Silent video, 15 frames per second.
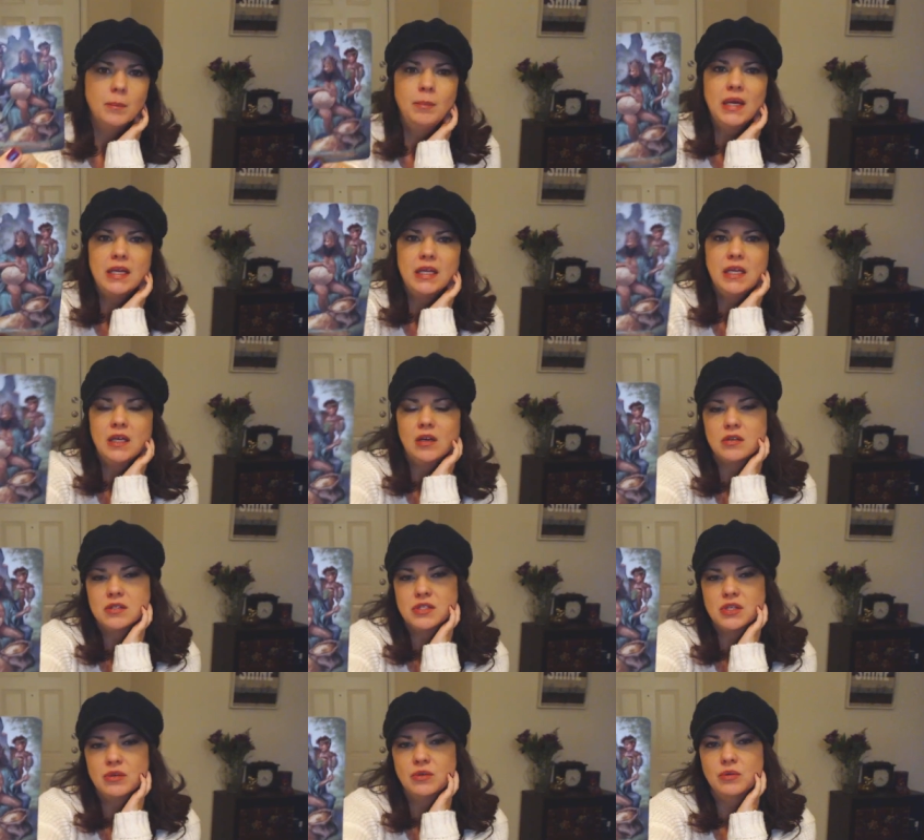But he
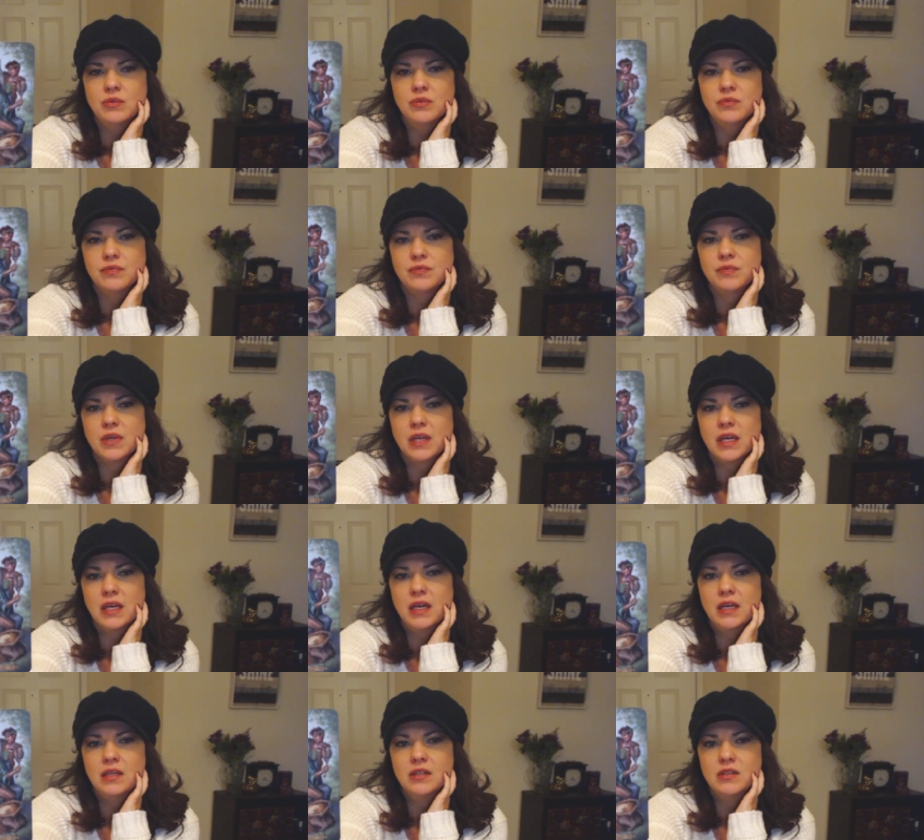also
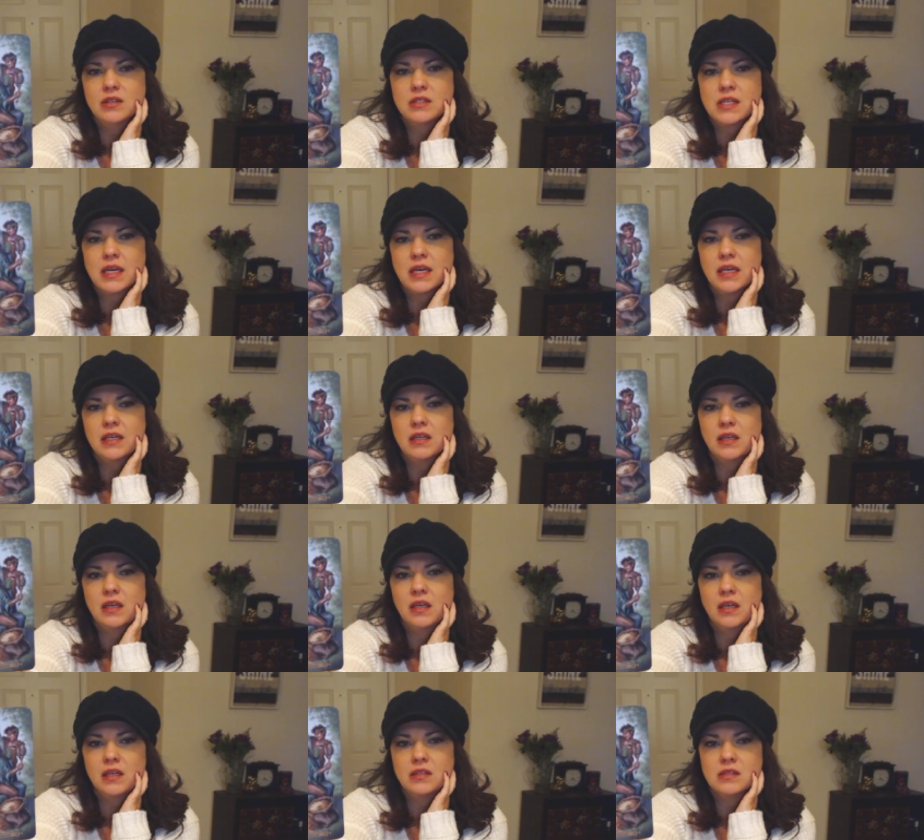kind of looks like
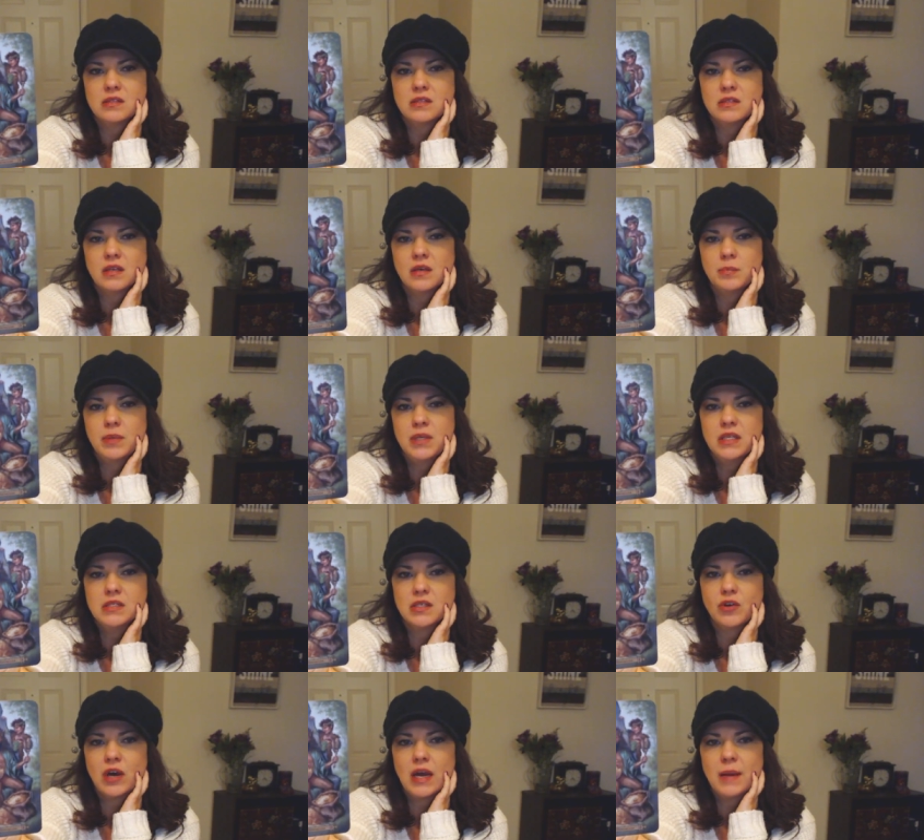he's a
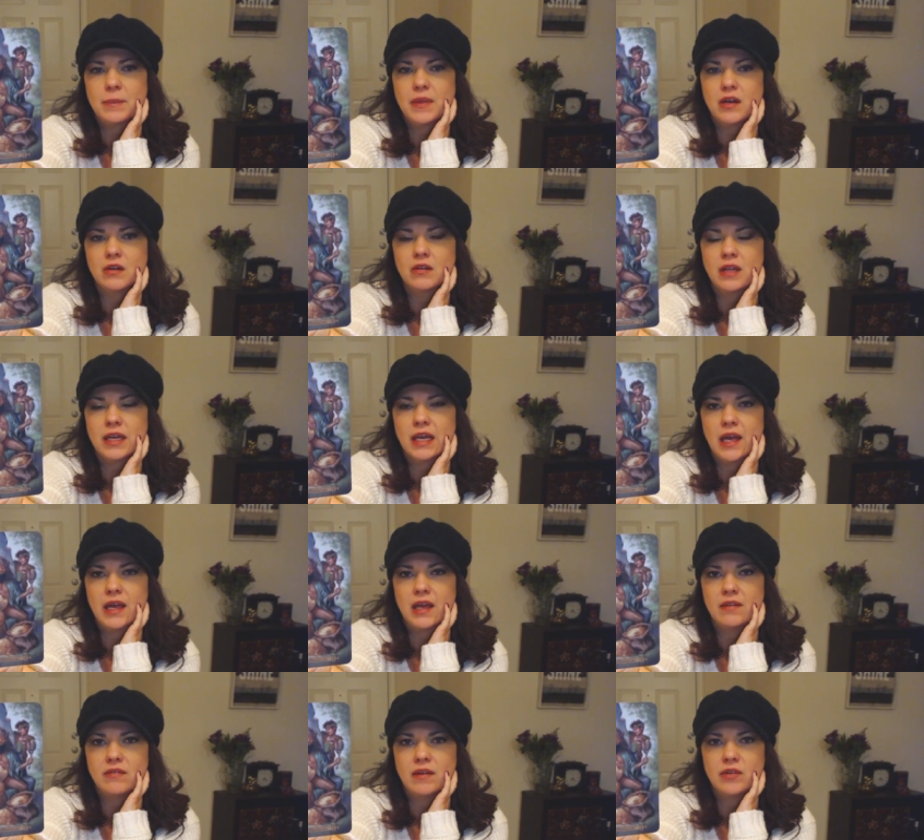piece of crap there, like I
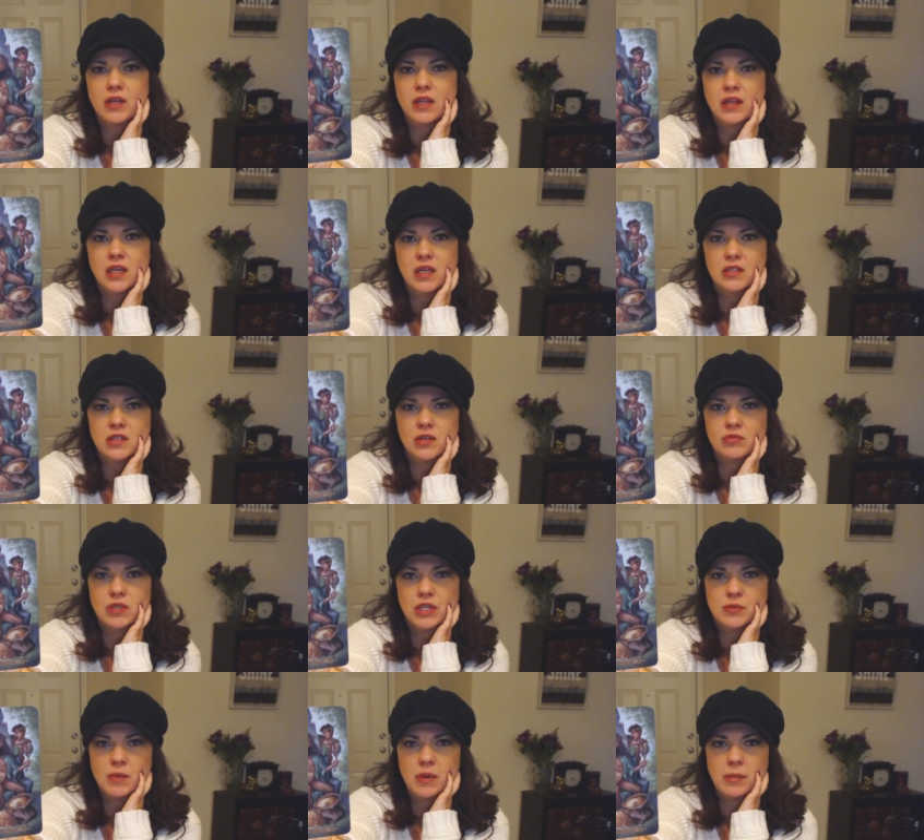have everything, don't
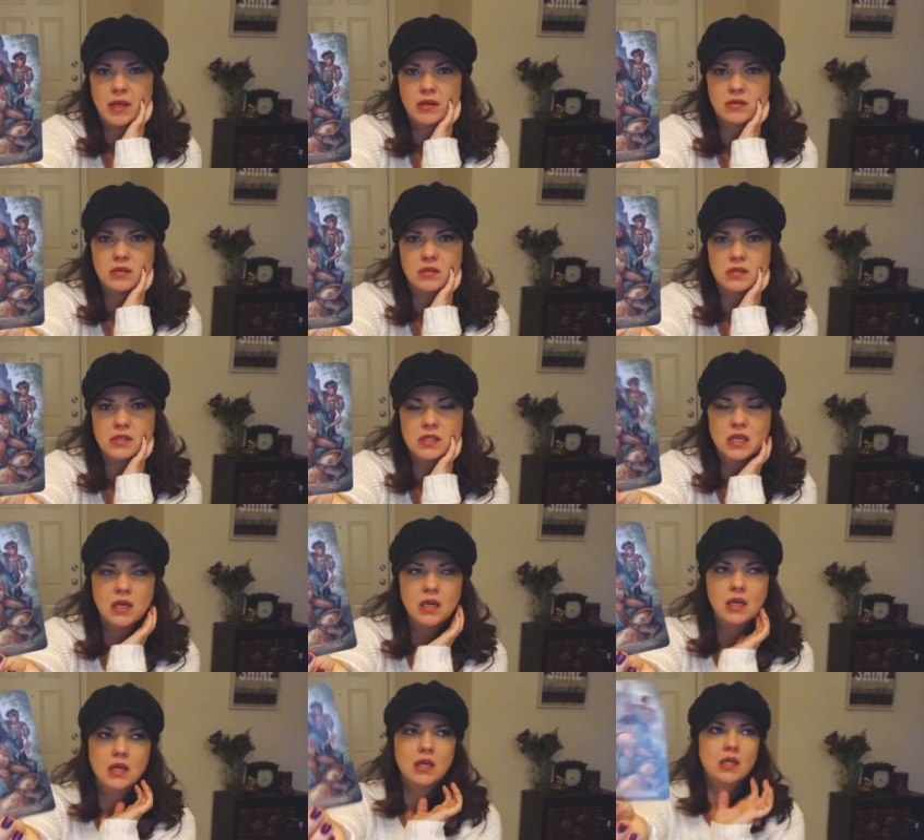touch my pentacles.
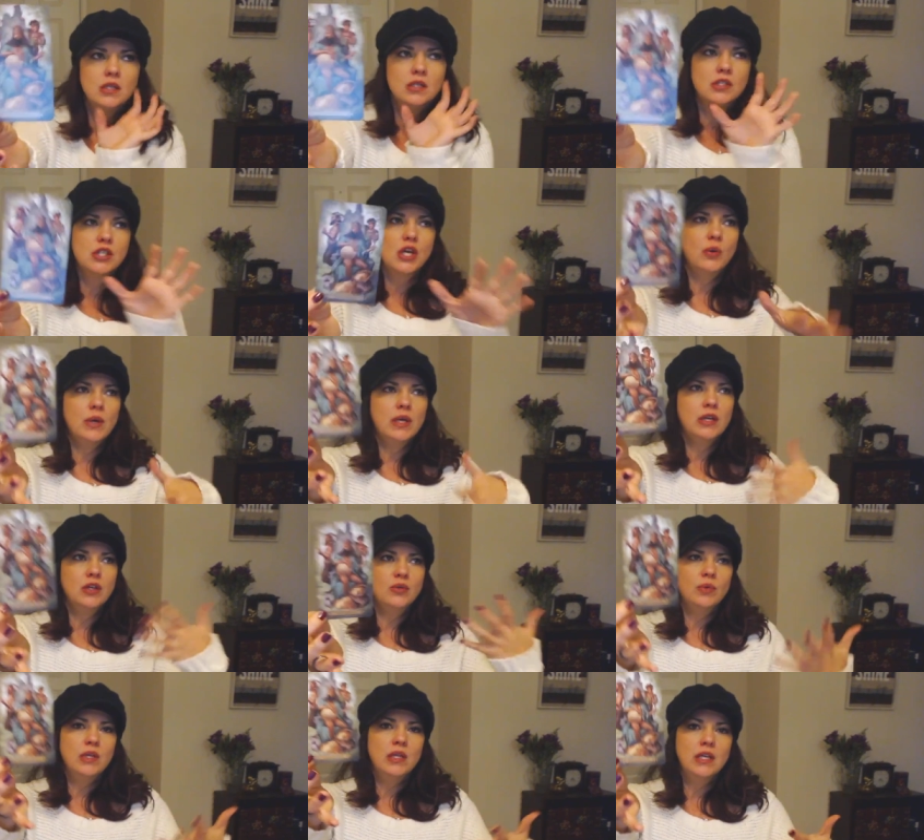So it
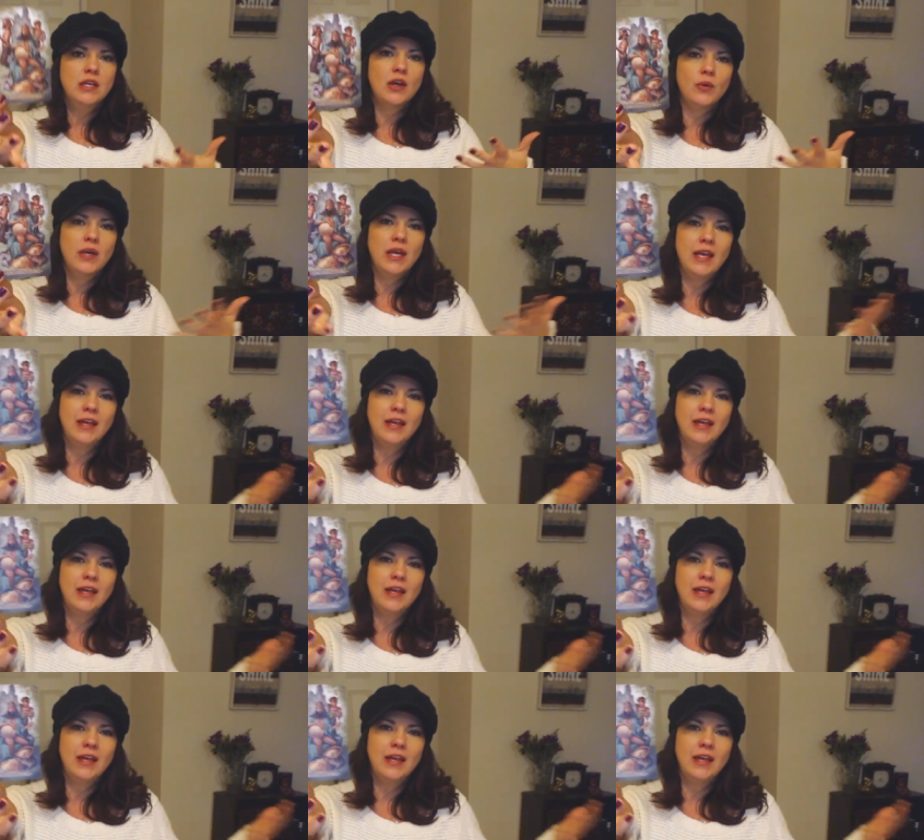could really go